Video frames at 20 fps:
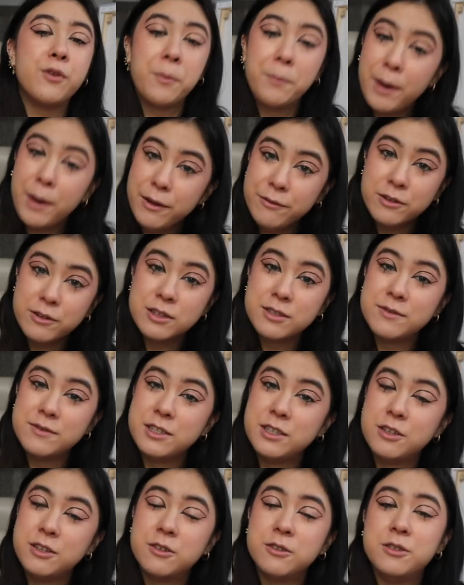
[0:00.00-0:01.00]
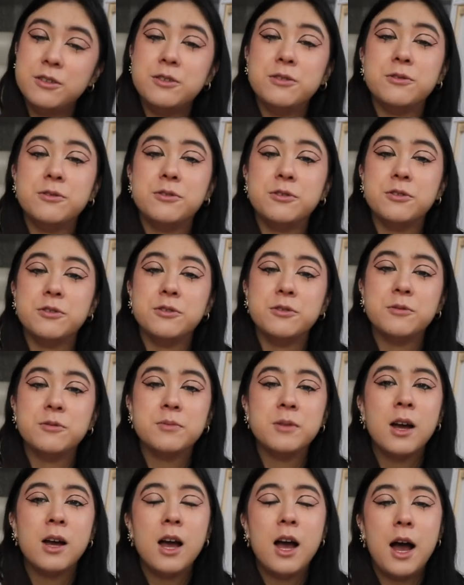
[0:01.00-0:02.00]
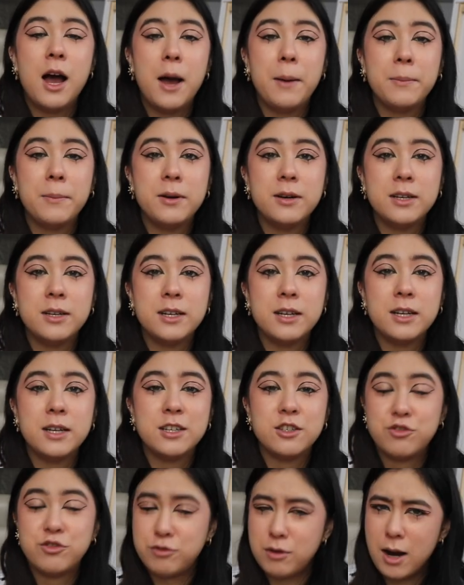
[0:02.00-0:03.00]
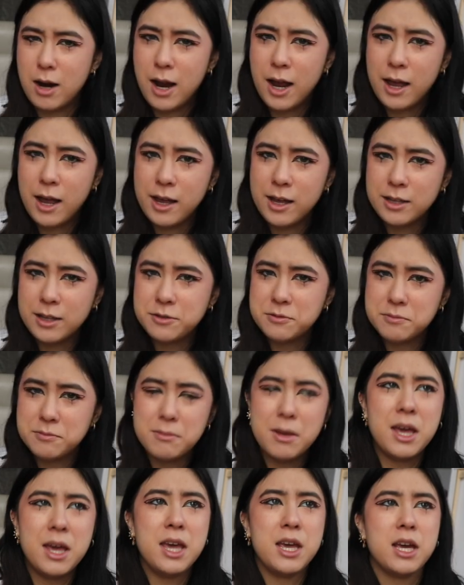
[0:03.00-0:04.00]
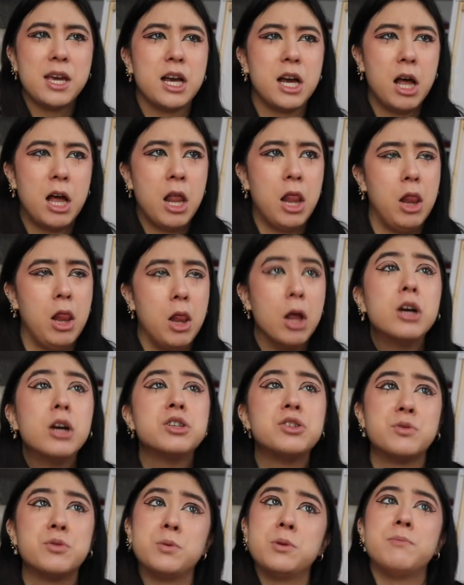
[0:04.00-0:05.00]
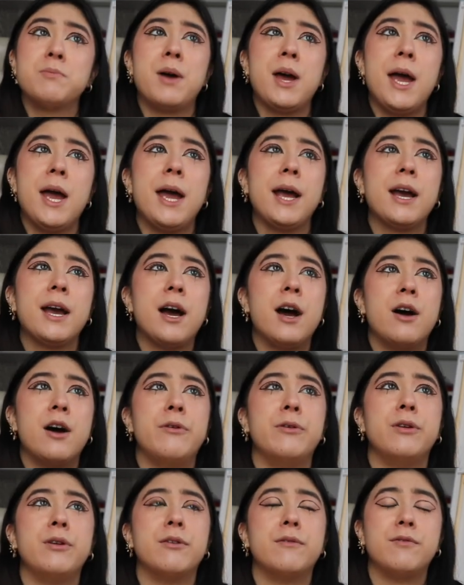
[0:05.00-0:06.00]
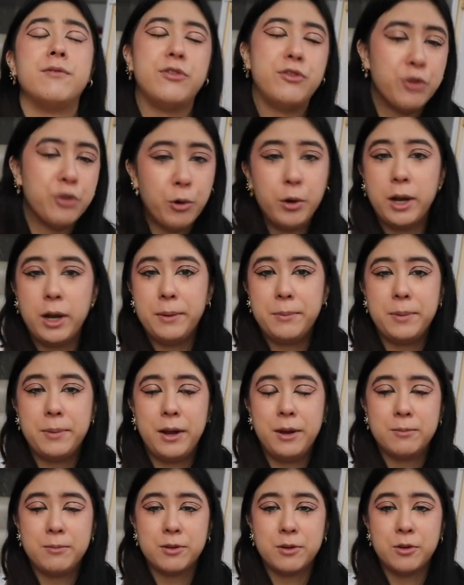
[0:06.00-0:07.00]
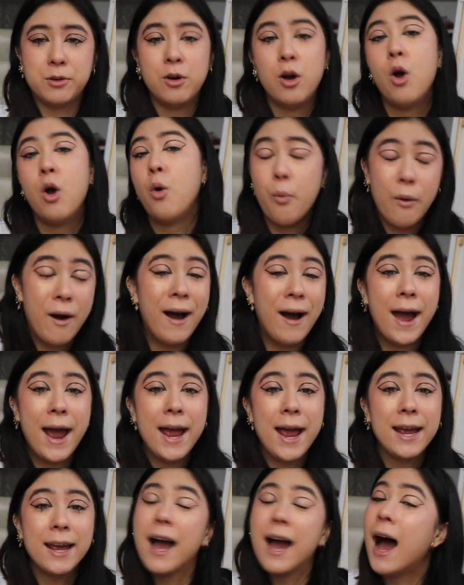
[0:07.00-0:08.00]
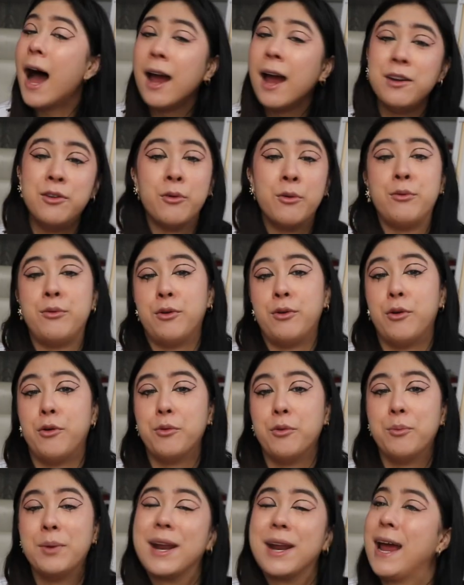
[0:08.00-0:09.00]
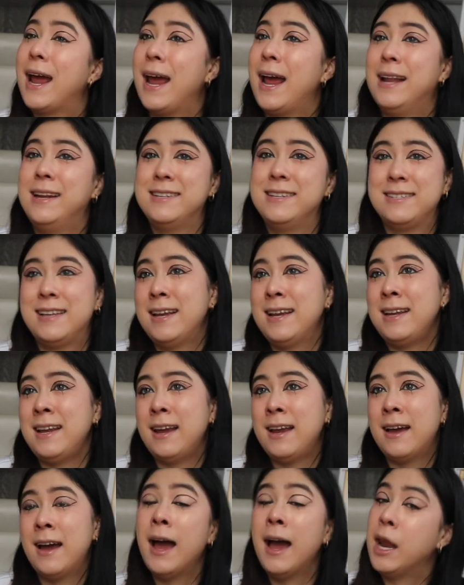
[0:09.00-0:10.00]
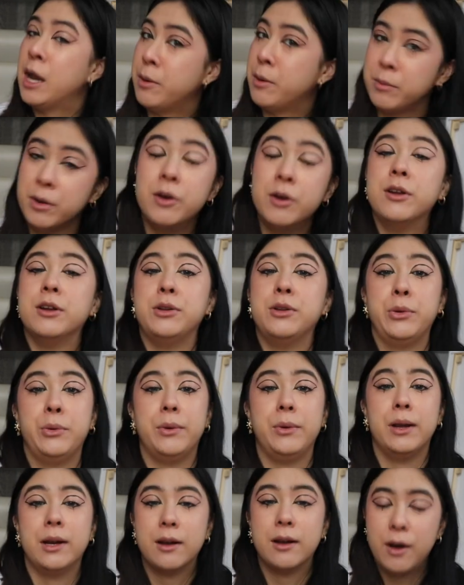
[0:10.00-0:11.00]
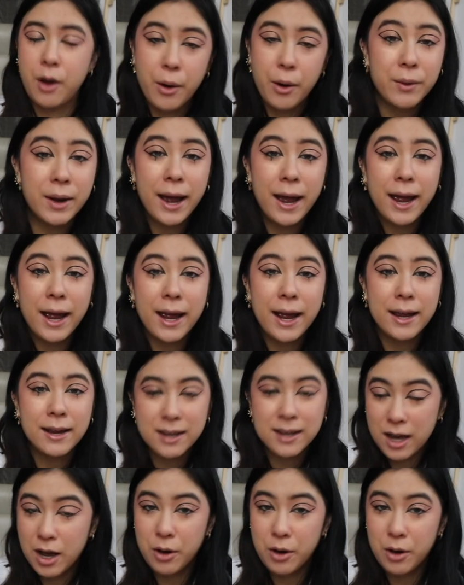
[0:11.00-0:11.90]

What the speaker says: my first video on YouTube, I'm gonna try to make a luxury bag out of toilet paper. Why? I don't know, but I had this idea and I'm gonna do it. Okay.